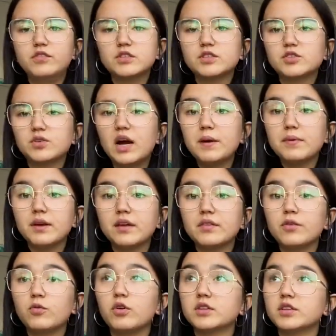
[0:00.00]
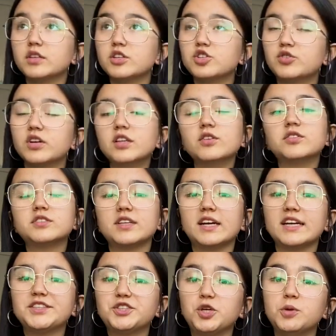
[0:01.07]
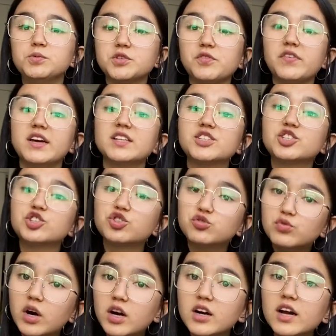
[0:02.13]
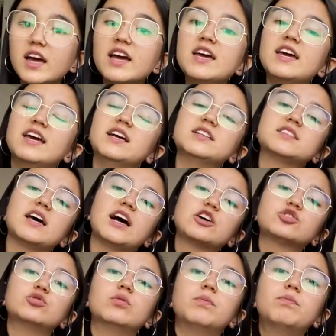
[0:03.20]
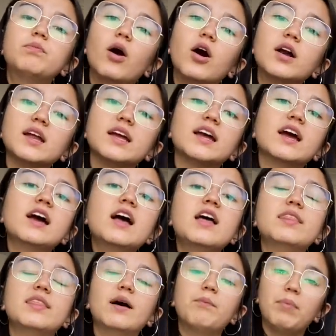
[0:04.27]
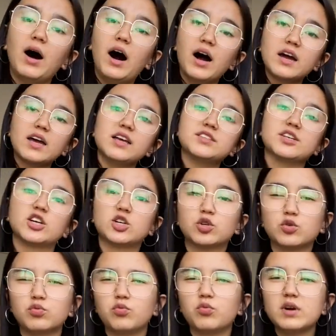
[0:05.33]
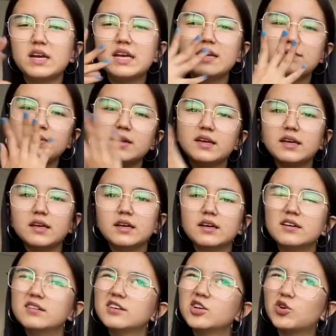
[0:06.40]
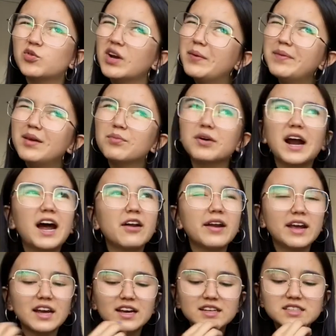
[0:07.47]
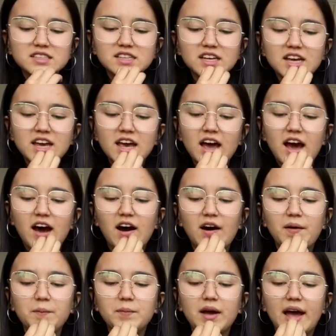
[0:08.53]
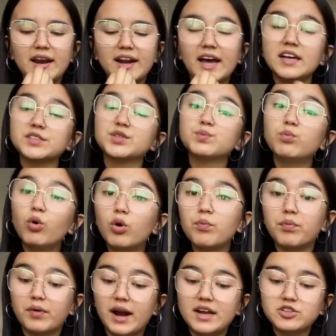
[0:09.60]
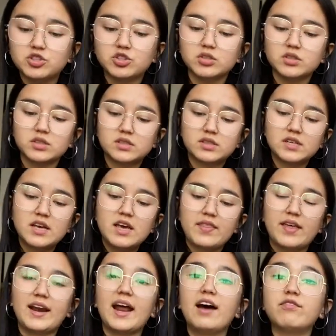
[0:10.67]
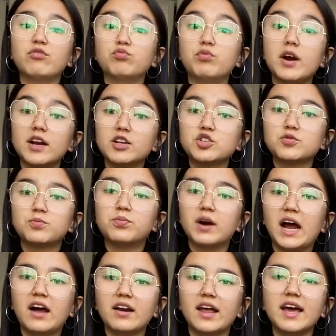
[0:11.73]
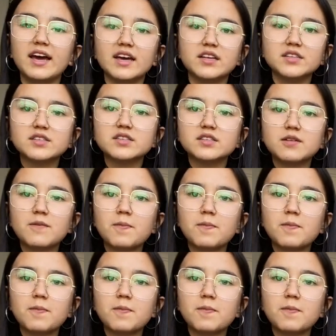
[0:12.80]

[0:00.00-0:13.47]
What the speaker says: Describing what the tree looks like in terms of its trunk, its actual body, the bark, it's a creamy brown, I guess. And it has small branches that have reddish brown hairs.